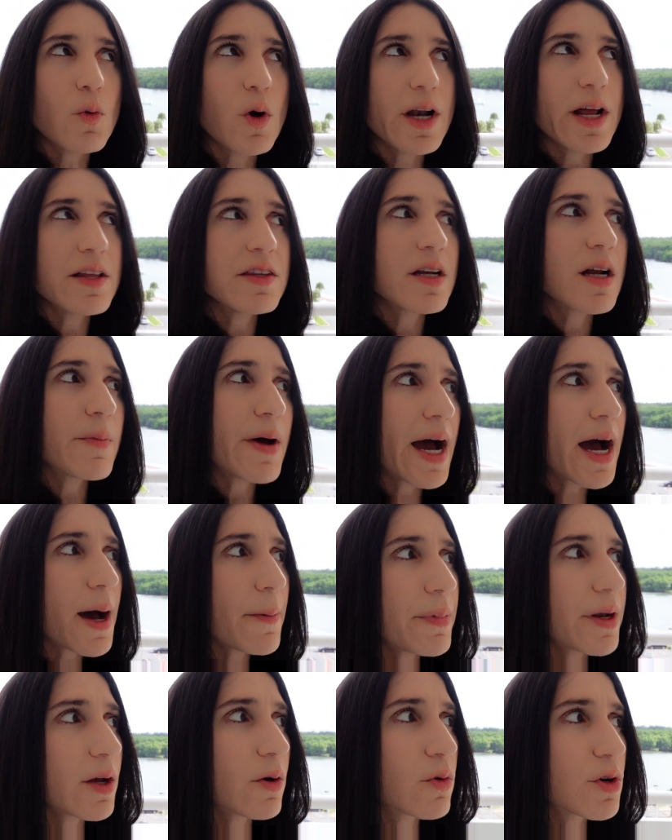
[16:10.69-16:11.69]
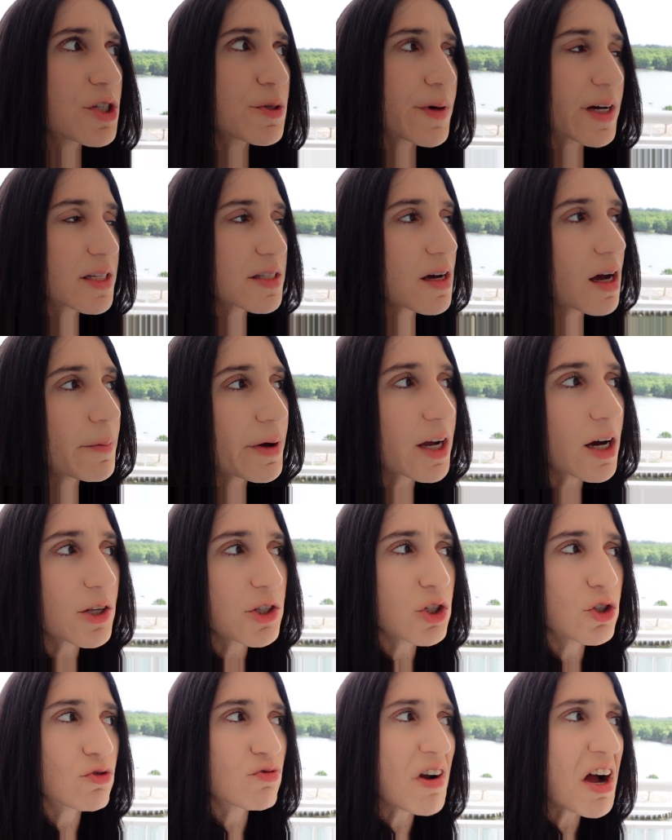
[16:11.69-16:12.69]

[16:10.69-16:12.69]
what ended up happening was by the time I got to the